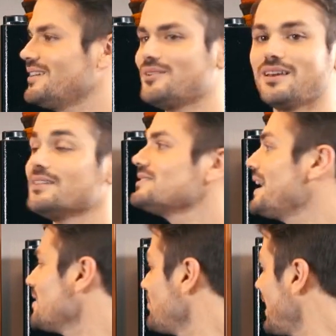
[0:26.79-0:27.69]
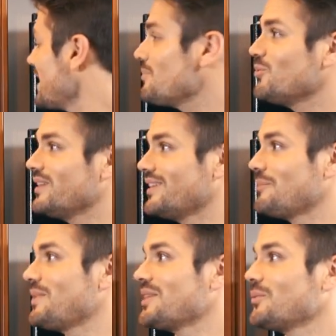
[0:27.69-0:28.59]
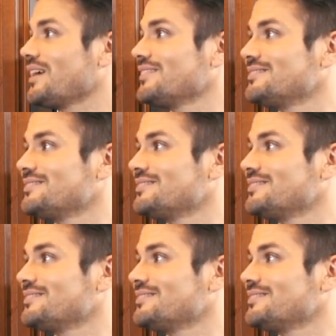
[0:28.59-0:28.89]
Okay. Take your pineapple with you, by the way.